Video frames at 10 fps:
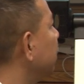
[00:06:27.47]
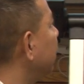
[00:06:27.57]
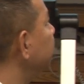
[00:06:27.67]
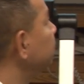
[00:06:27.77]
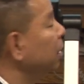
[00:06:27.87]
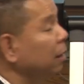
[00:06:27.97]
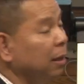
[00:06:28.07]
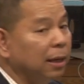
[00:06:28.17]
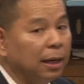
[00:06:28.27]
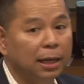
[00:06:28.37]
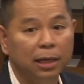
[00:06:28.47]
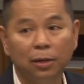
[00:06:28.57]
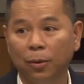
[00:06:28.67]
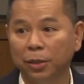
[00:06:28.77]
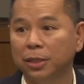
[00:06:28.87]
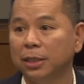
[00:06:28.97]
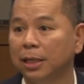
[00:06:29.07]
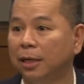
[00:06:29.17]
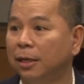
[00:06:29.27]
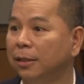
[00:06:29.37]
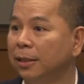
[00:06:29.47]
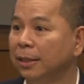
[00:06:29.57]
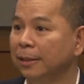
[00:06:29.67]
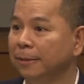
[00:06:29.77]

well. Any questions at all?